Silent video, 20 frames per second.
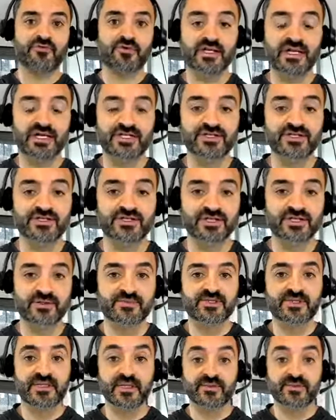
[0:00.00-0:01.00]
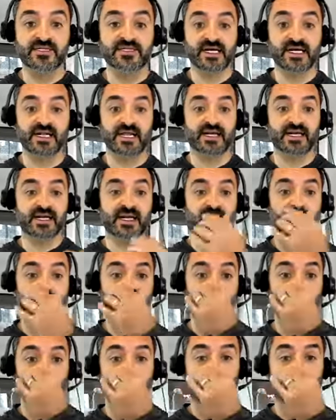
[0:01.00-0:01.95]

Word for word: relationships. Let me say that again.